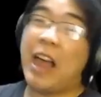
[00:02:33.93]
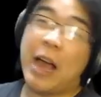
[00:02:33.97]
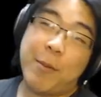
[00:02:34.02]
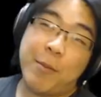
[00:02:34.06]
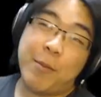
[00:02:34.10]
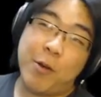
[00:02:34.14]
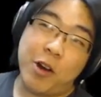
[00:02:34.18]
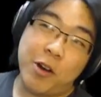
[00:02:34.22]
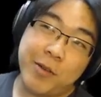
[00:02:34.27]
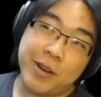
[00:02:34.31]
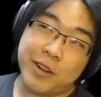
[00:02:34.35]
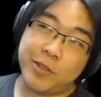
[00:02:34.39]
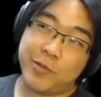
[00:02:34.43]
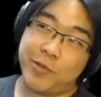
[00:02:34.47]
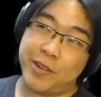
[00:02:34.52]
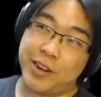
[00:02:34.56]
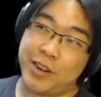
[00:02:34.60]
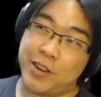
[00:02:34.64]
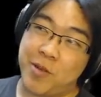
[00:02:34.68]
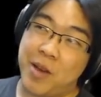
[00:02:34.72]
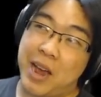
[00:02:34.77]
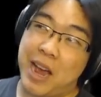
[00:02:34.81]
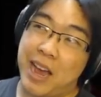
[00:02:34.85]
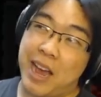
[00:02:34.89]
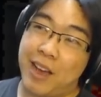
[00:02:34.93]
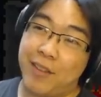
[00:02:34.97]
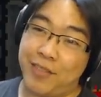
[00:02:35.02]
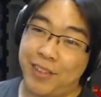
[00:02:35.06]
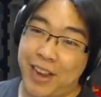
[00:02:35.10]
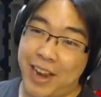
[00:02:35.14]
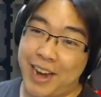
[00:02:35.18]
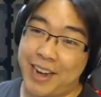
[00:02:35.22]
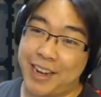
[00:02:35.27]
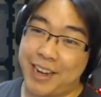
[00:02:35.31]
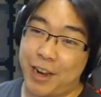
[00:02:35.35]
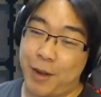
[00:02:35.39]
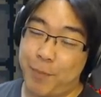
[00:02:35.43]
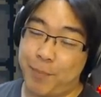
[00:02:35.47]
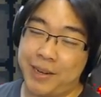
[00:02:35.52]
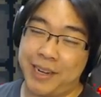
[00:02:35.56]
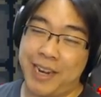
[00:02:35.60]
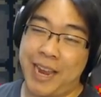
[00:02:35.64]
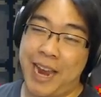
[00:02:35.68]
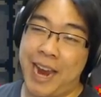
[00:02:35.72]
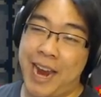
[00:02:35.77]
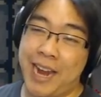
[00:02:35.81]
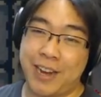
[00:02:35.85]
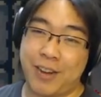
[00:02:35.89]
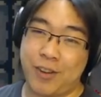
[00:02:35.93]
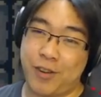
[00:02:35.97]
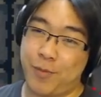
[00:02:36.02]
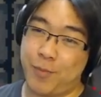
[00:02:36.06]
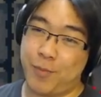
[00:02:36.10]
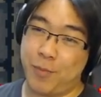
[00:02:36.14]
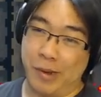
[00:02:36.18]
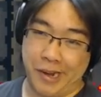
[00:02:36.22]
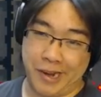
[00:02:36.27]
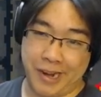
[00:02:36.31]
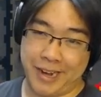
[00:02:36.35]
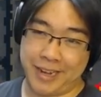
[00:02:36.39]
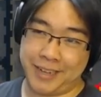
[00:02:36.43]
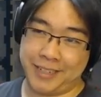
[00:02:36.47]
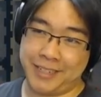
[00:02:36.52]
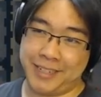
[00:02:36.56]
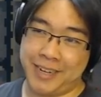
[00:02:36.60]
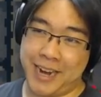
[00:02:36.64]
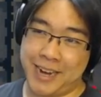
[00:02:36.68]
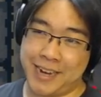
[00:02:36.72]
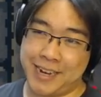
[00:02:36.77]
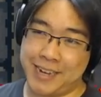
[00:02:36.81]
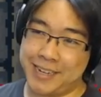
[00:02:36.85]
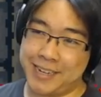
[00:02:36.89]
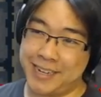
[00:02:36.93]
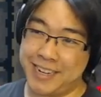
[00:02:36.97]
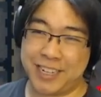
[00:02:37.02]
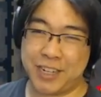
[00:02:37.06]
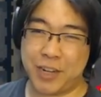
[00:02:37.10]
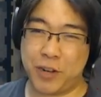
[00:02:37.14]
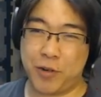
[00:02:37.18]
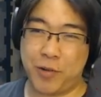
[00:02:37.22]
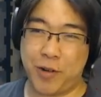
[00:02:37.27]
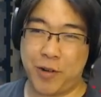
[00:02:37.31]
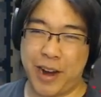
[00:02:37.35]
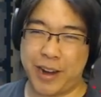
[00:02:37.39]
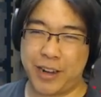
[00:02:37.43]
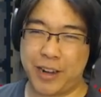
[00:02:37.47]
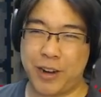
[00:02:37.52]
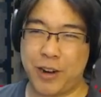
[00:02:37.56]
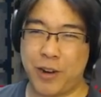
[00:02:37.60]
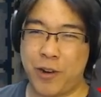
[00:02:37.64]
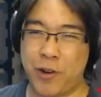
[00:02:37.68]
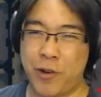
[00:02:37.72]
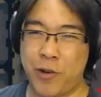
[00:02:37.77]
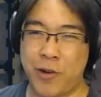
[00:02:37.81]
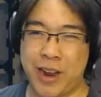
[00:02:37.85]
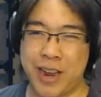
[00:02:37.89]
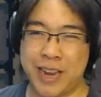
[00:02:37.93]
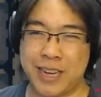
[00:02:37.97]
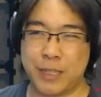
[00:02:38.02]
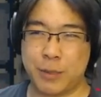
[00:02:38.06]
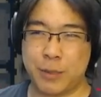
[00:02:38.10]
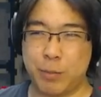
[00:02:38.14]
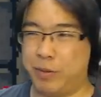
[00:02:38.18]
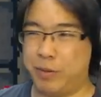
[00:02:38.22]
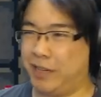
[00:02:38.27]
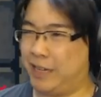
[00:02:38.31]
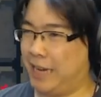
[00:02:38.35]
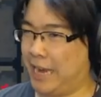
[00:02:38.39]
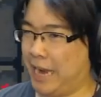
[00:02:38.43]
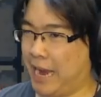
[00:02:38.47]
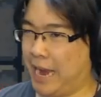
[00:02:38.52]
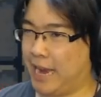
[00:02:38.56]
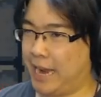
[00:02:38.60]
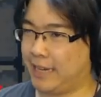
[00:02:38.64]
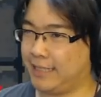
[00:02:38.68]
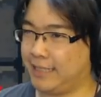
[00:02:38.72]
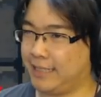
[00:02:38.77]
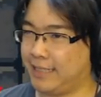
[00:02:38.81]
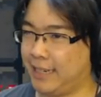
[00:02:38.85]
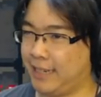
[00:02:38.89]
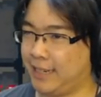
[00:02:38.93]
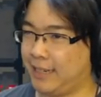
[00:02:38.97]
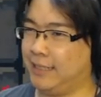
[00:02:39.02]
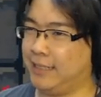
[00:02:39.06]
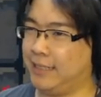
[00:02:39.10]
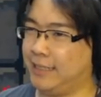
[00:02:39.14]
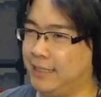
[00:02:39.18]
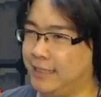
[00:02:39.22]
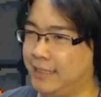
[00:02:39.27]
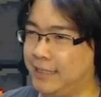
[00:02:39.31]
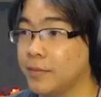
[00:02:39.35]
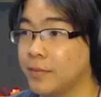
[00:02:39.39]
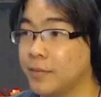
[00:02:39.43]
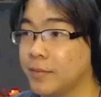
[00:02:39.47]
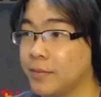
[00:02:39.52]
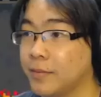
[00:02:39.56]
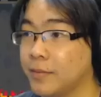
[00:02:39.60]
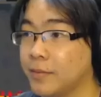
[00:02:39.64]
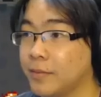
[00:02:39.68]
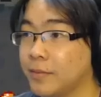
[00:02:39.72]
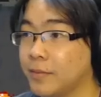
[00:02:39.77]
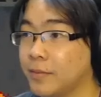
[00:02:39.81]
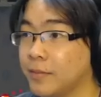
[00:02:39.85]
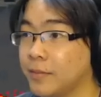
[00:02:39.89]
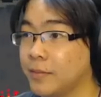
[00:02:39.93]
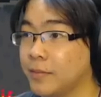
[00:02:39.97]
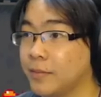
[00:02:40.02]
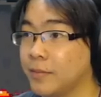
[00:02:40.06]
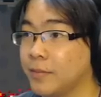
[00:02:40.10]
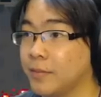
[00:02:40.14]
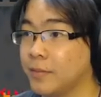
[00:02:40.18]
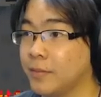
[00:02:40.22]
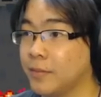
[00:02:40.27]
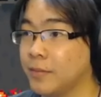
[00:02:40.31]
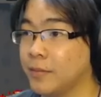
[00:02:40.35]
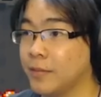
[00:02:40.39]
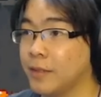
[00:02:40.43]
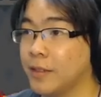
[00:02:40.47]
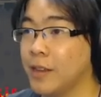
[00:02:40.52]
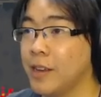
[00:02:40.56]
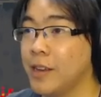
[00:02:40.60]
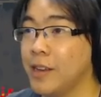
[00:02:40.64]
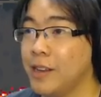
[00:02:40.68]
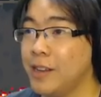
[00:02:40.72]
That moment when you have like a plan in your mind and it didn't quite go as planned. No!